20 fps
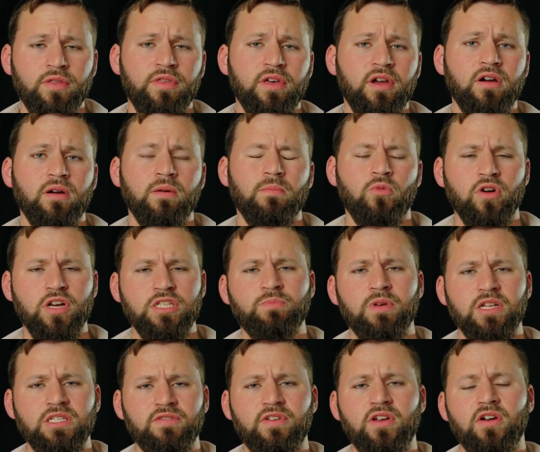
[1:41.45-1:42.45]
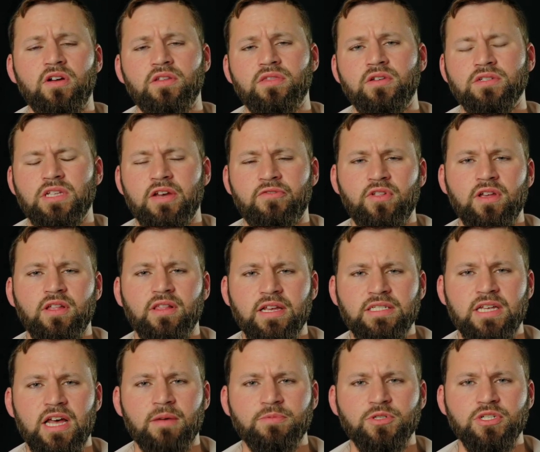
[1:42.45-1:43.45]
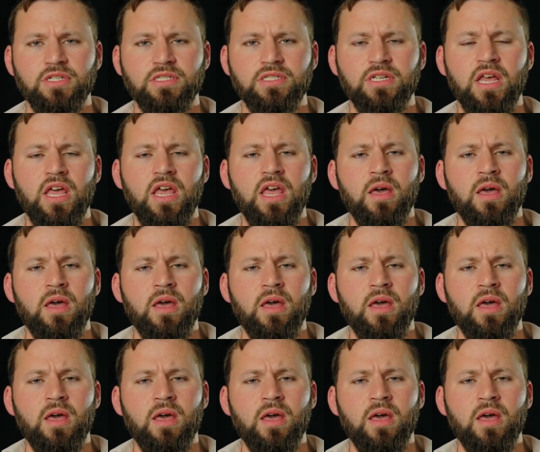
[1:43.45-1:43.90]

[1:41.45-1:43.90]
They're more expensive here and there's definitely less options.